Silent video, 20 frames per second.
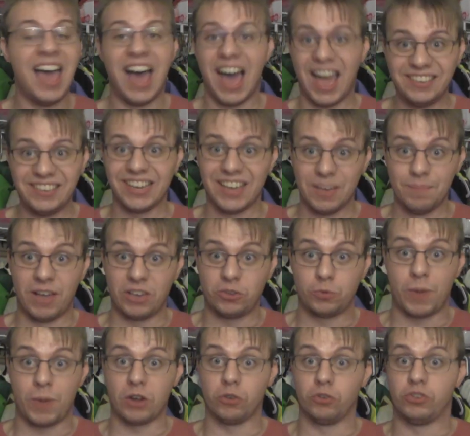I did a
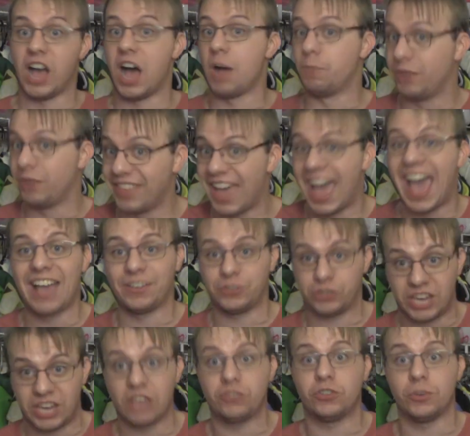much better job with
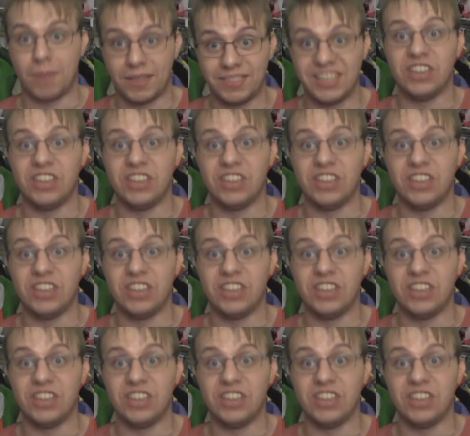Ash Ketchum and